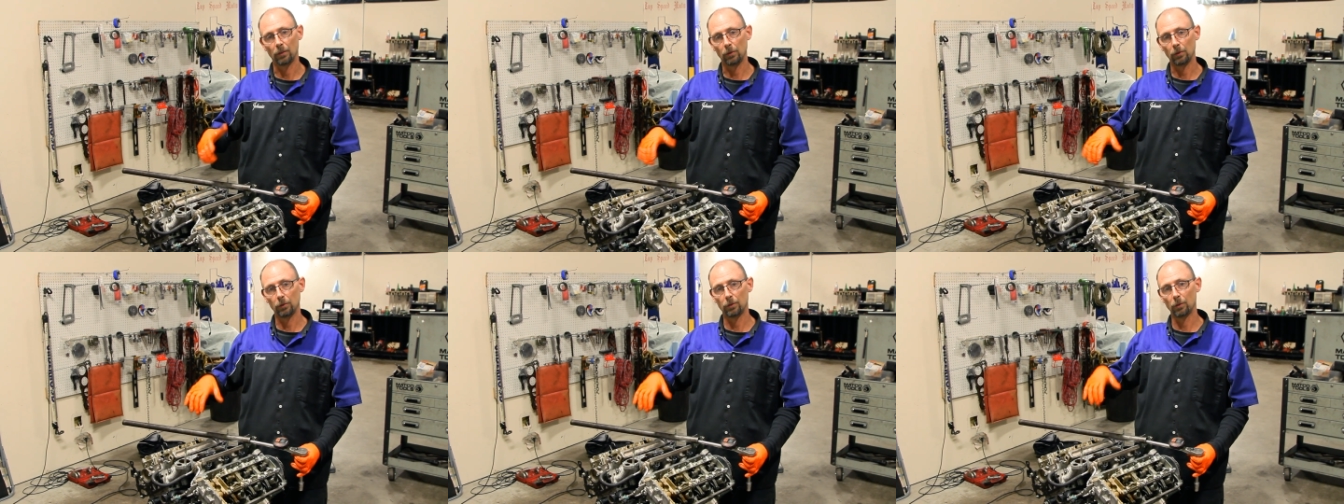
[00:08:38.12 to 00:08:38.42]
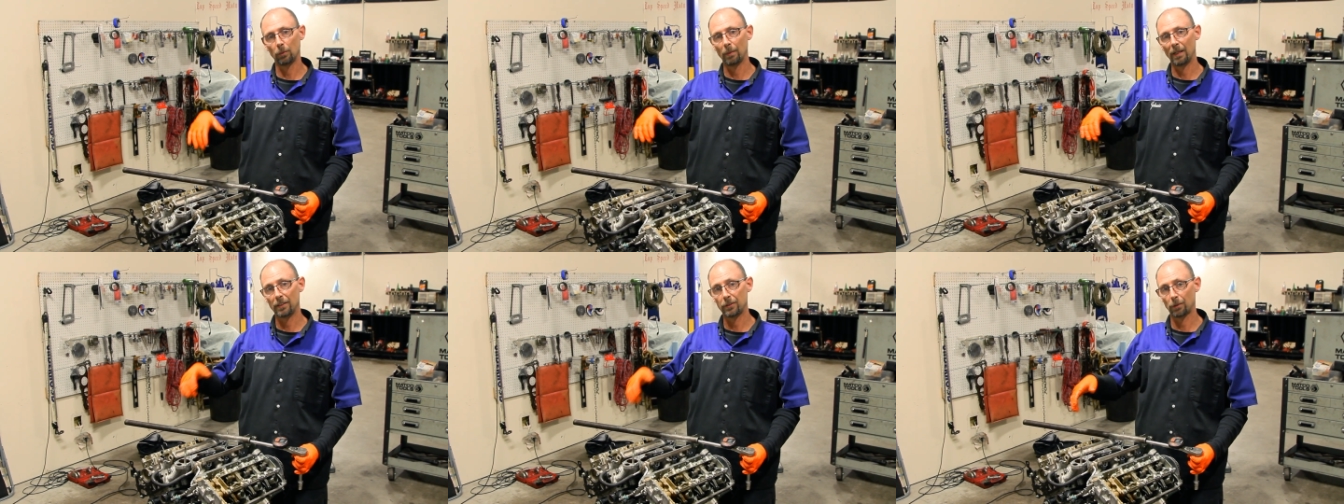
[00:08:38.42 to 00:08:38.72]
you
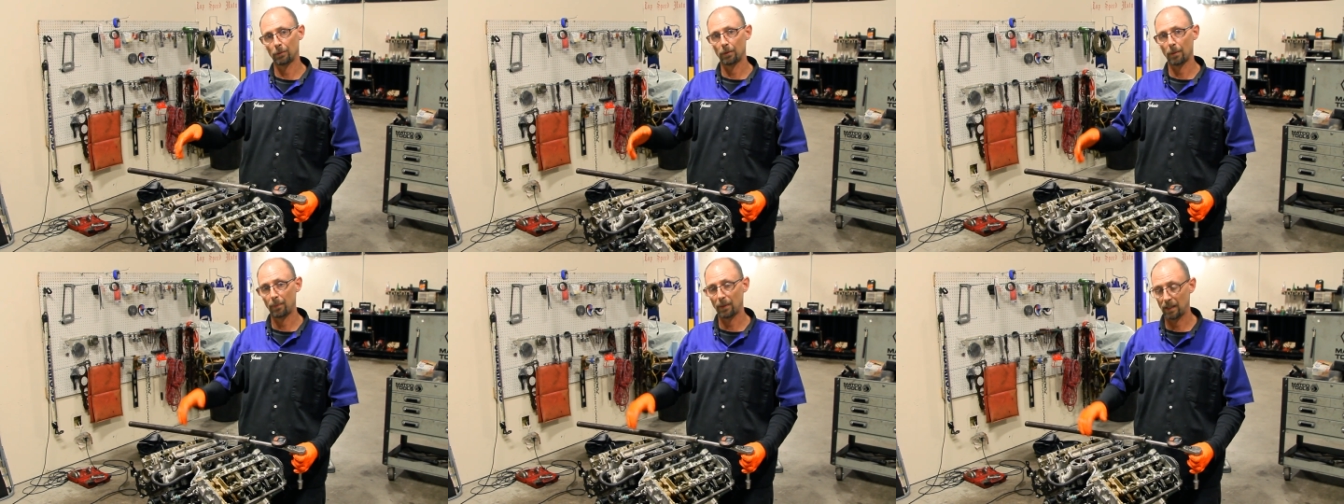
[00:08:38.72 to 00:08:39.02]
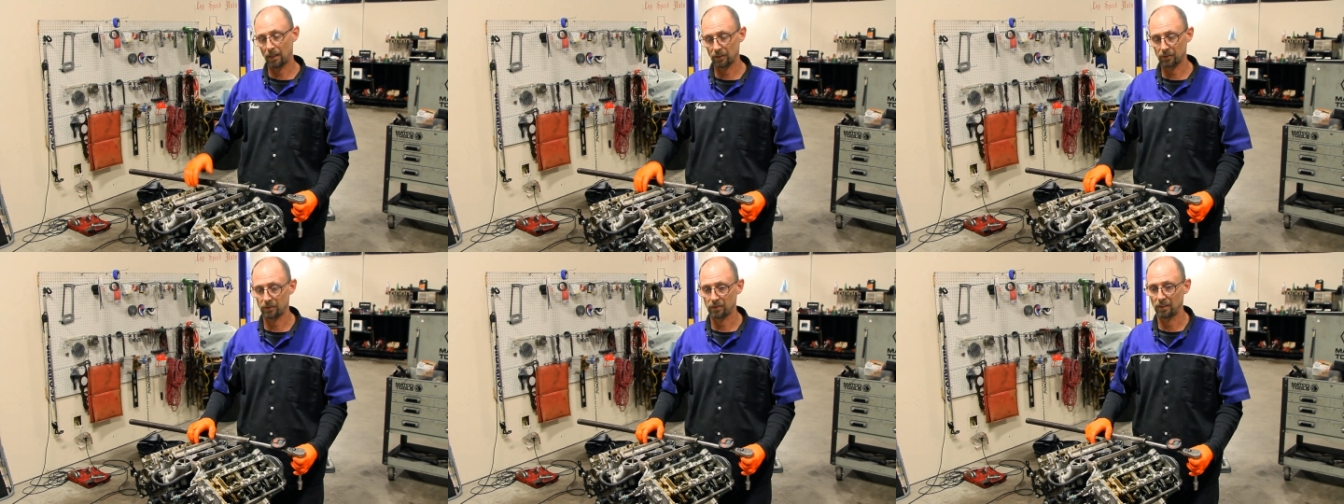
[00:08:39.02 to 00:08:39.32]
do major
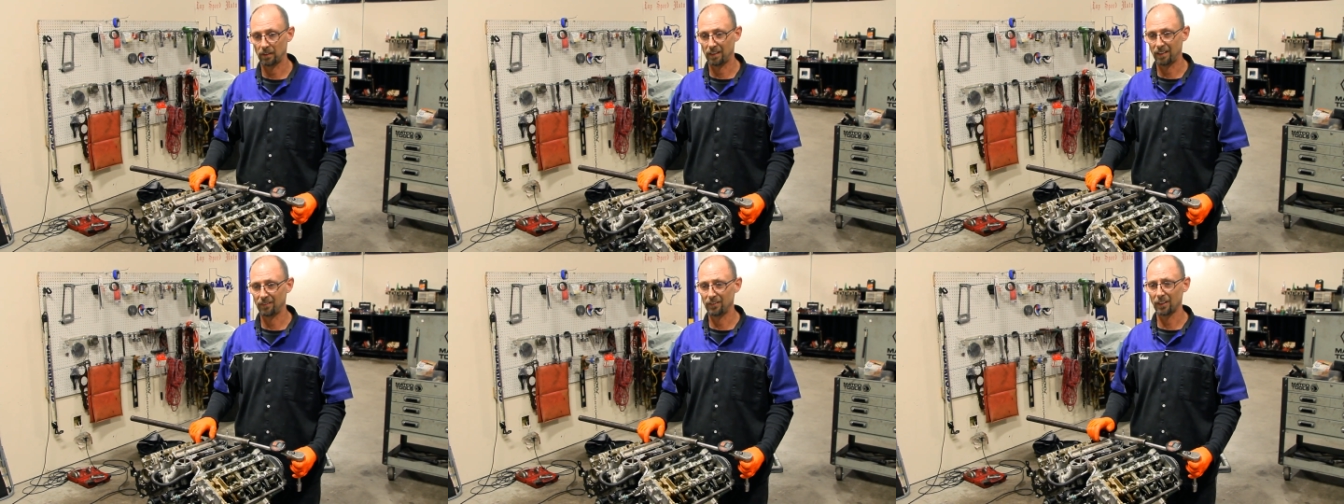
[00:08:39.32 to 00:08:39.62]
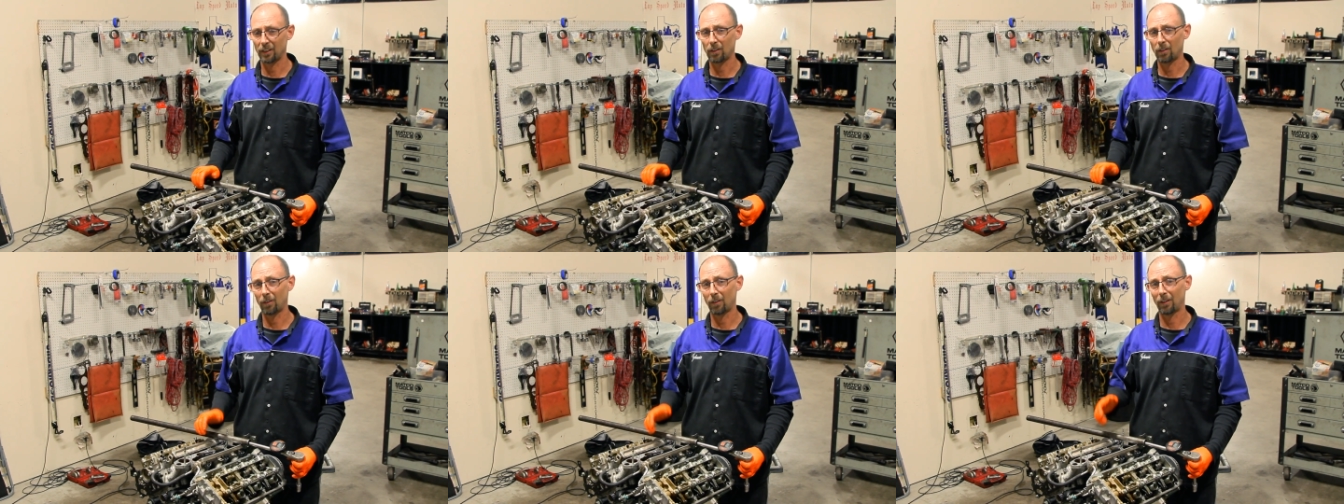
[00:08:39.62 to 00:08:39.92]
repairs in
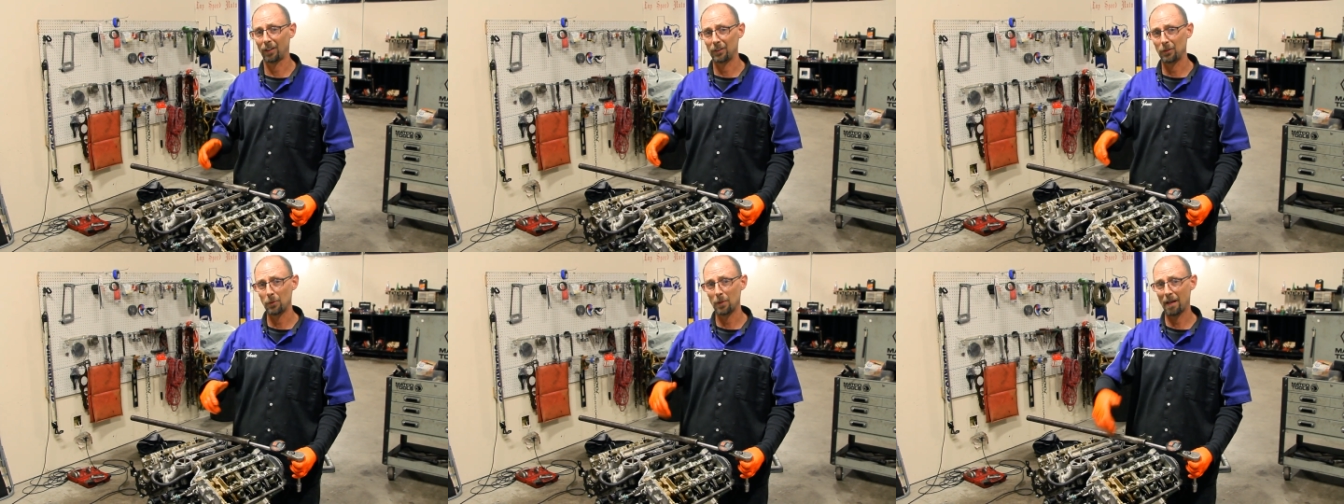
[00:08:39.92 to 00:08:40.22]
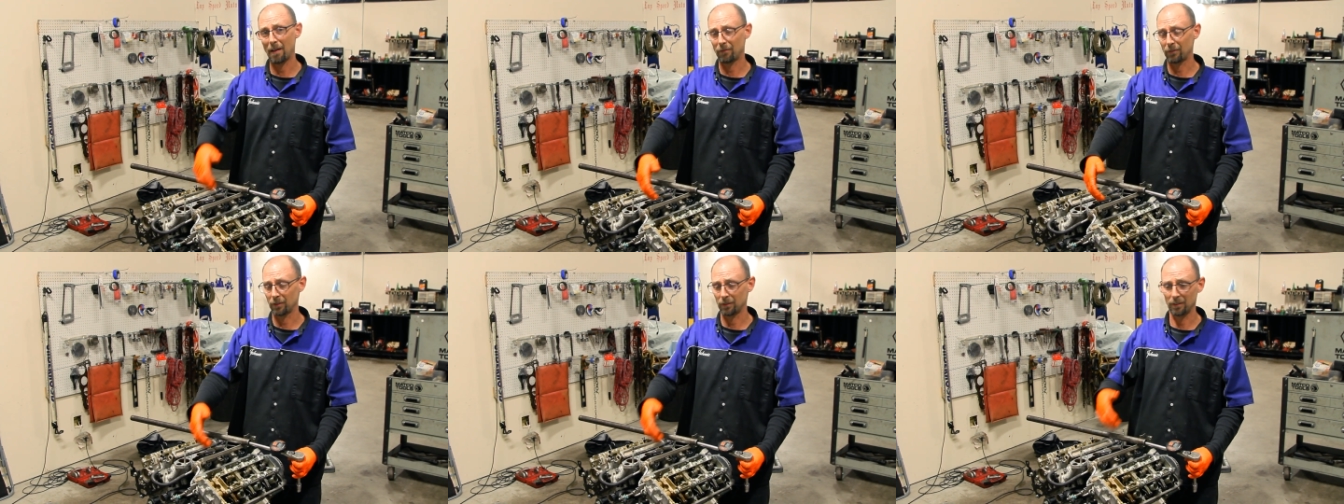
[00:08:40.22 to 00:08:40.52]
the car and you
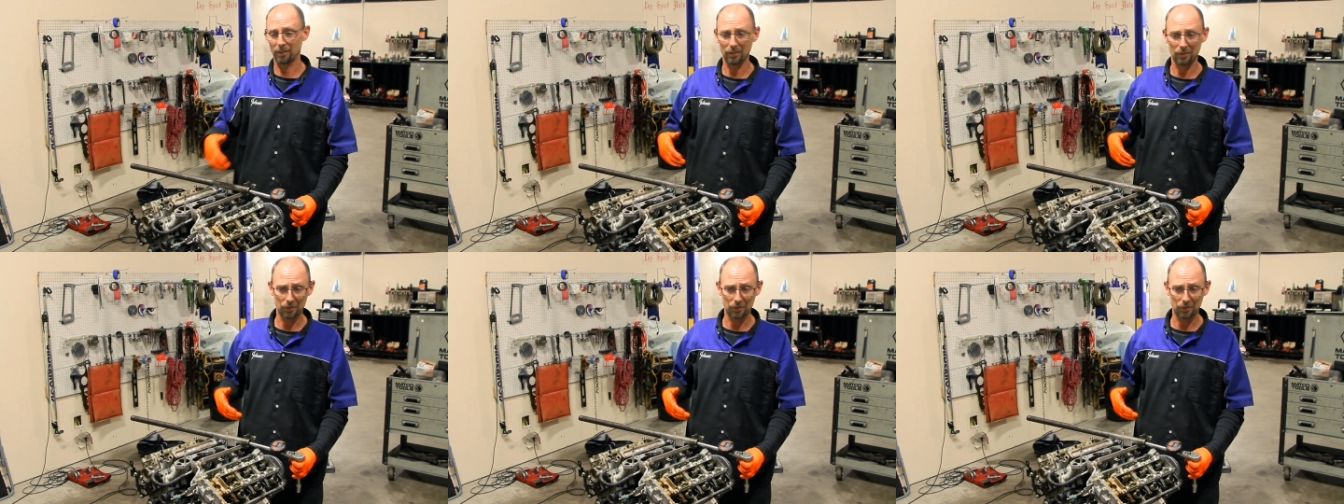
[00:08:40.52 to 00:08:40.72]
have to